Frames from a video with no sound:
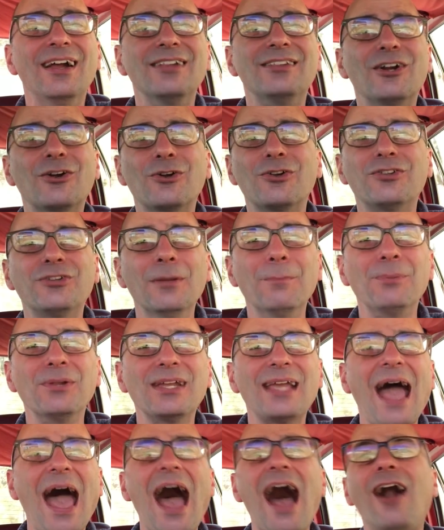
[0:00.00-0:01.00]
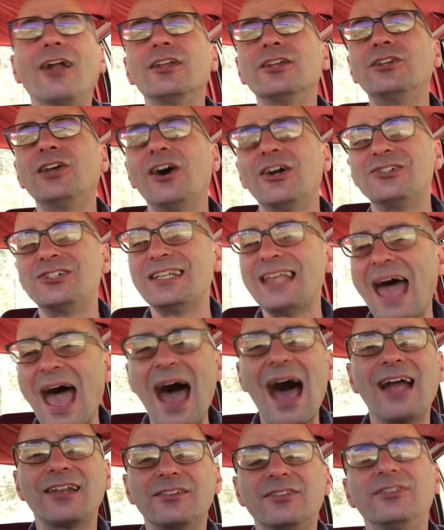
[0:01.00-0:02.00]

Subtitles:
they're simply out of touch and out of